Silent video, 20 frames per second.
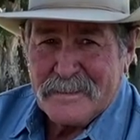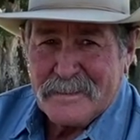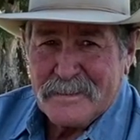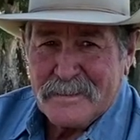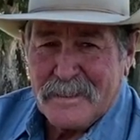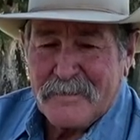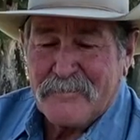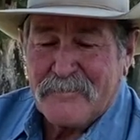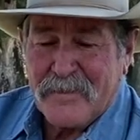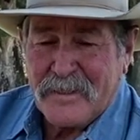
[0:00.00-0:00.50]

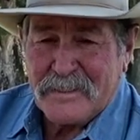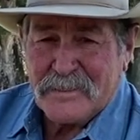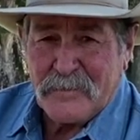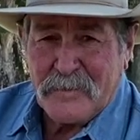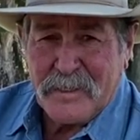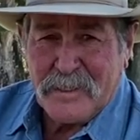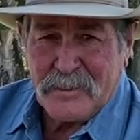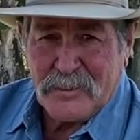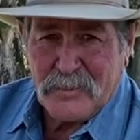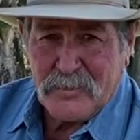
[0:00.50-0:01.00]
of things that we
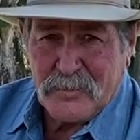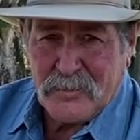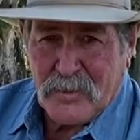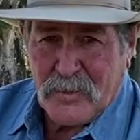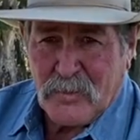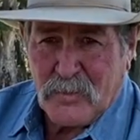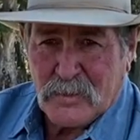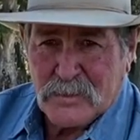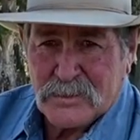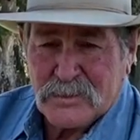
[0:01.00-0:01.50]
can do with our
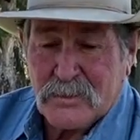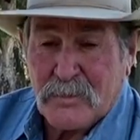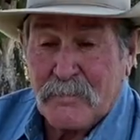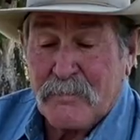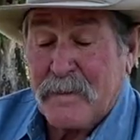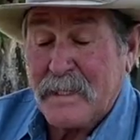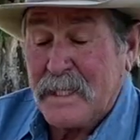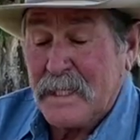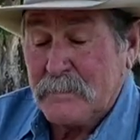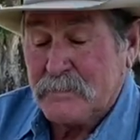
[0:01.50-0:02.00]
horse. So
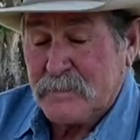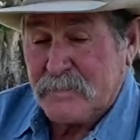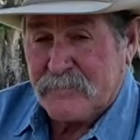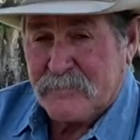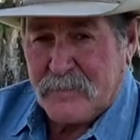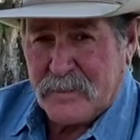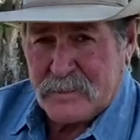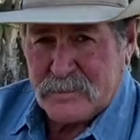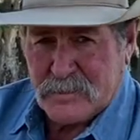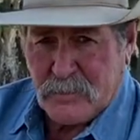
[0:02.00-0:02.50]
it keeps it
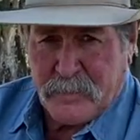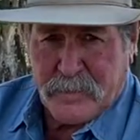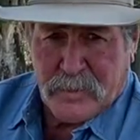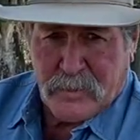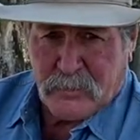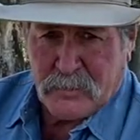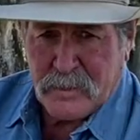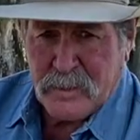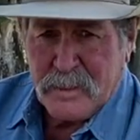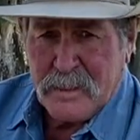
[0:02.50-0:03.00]
fun so we
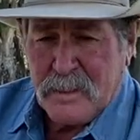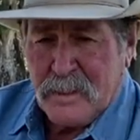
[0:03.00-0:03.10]
don't